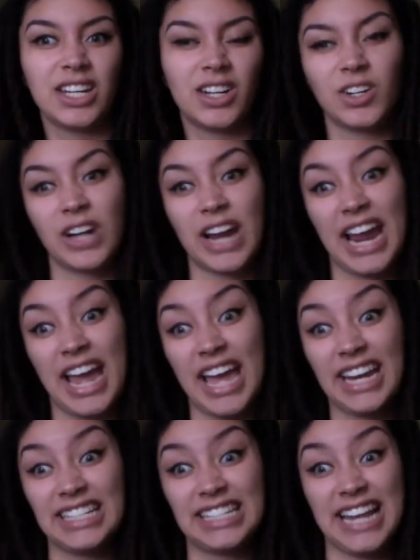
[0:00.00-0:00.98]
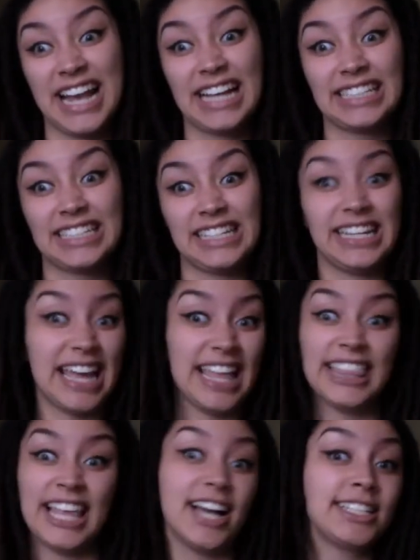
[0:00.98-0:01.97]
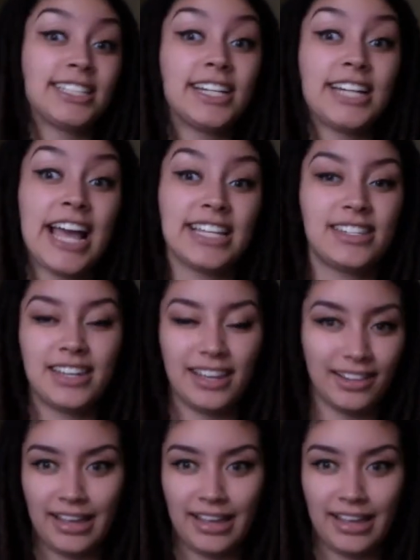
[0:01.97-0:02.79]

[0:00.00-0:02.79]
her head is nasty and locks are nasty.